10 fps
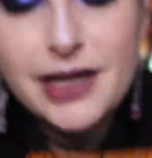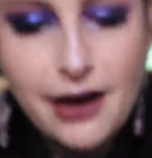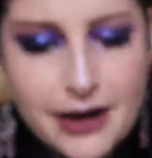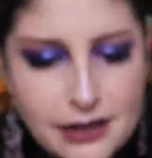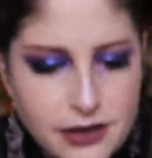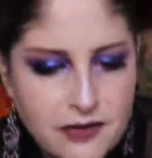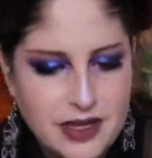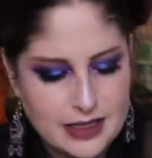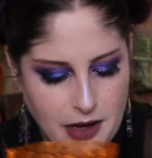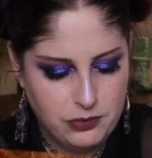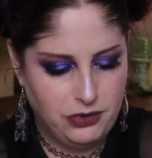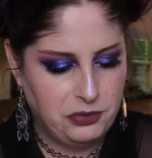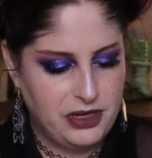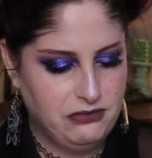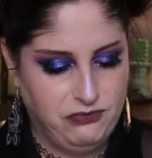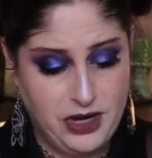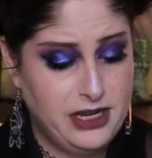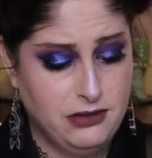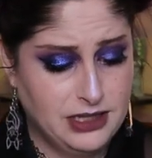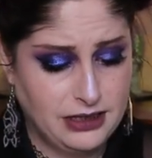God, I love these. I will be
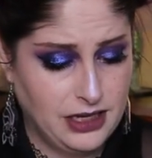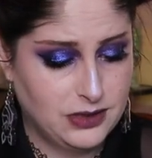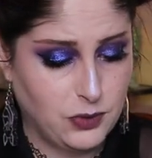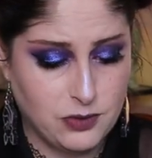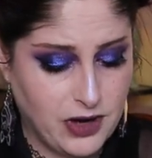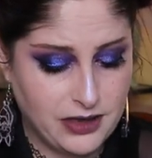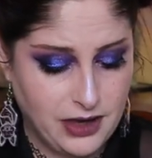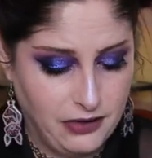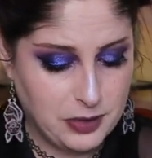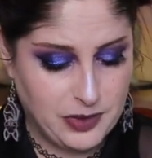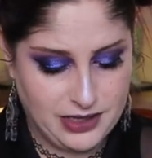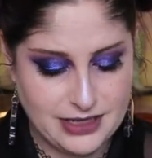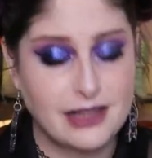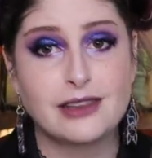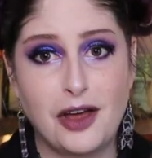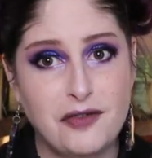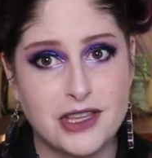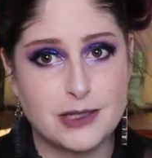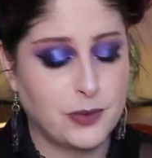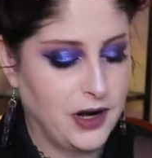reusing these one way or the other because I love
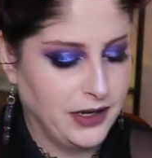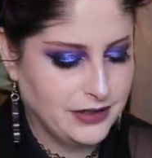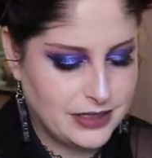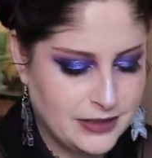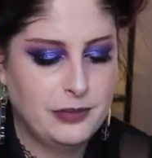this print.